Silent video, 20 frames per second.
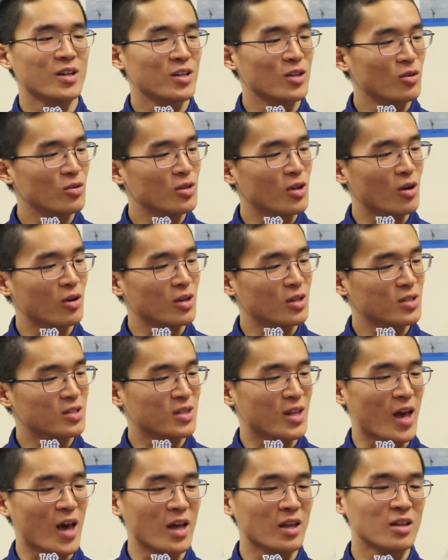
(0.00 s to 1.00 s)
You'd
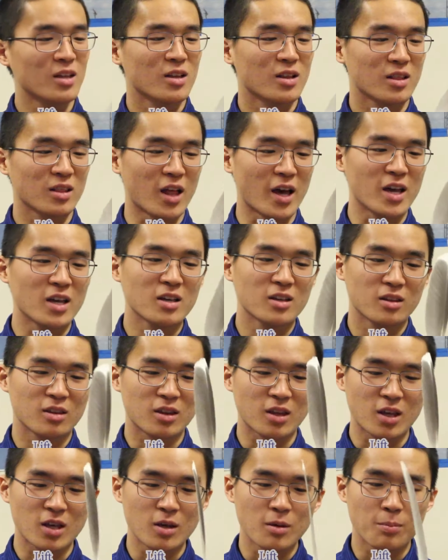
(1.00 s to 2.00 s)
notice that, like
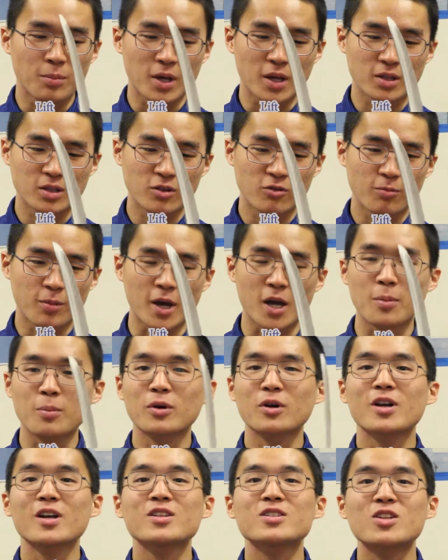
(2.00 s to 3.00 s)
the piece of
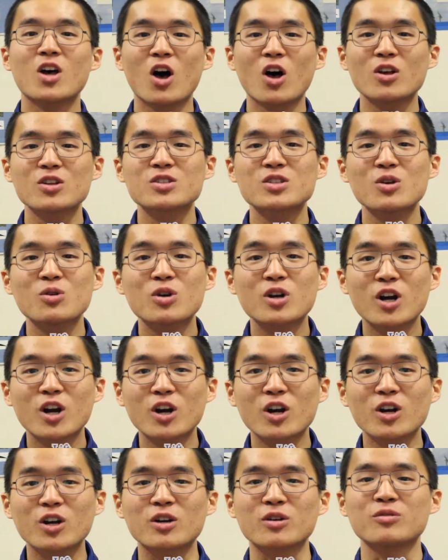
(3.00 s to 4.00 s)
paper, it's also
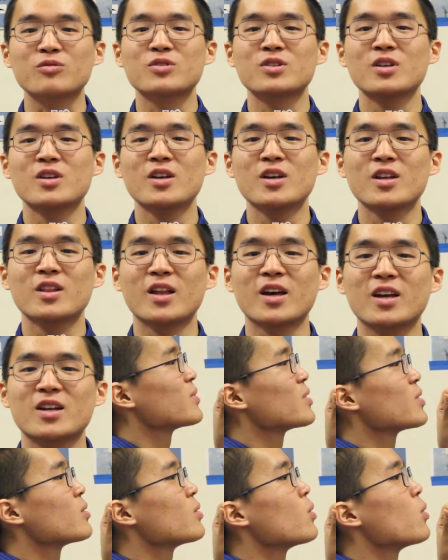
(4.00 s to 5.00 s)
curved. Like
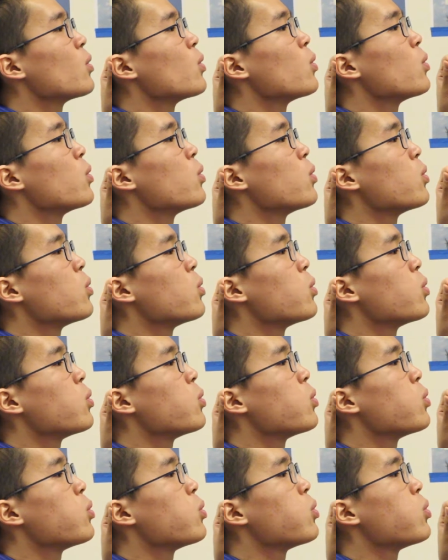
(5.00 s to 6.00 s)
a sail on a
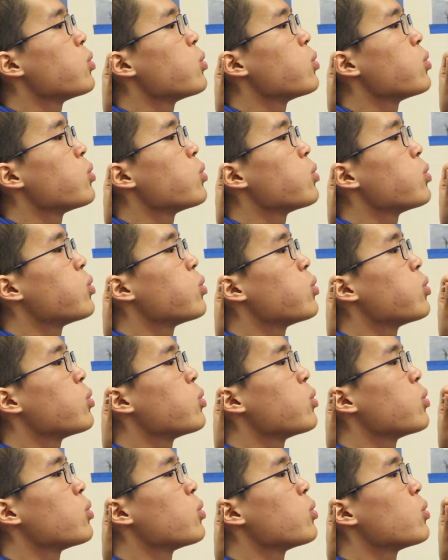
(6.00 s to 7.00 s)
sailboat, feathers
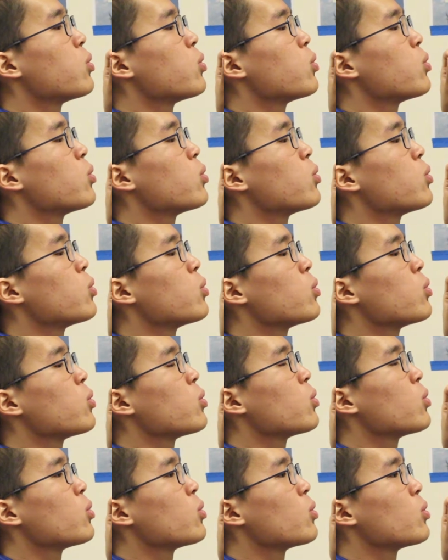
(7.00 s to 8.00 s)
help catch air for
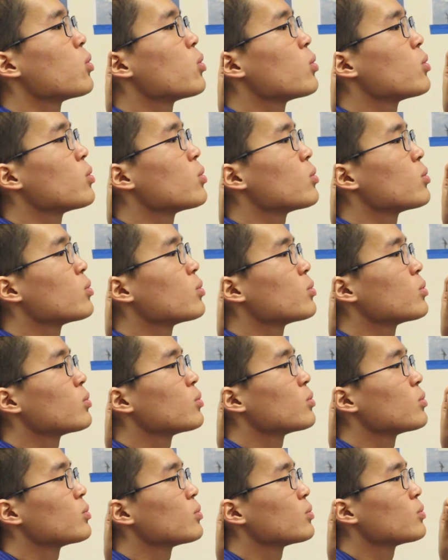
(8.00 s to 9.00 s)
birds to fly.
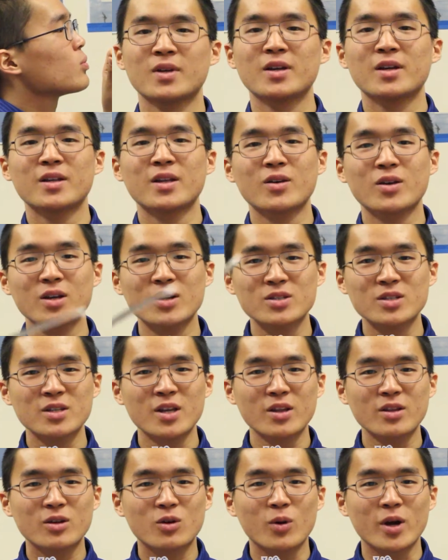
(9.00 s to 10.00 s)
Now here's
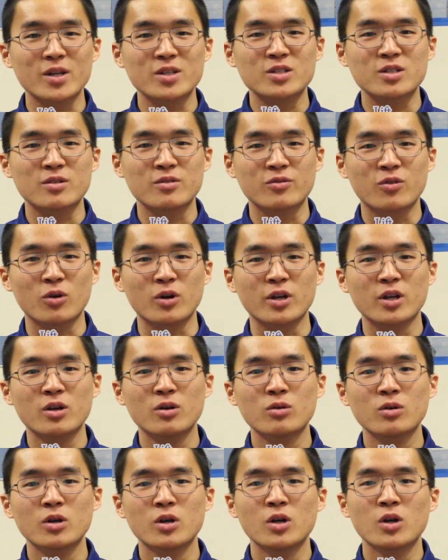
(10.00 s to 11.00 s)
another question for
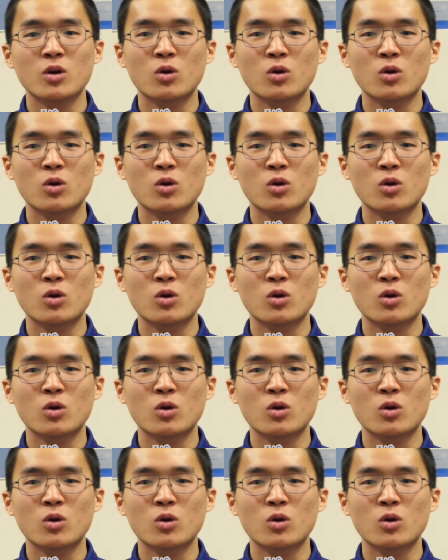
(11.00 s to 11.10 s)
you.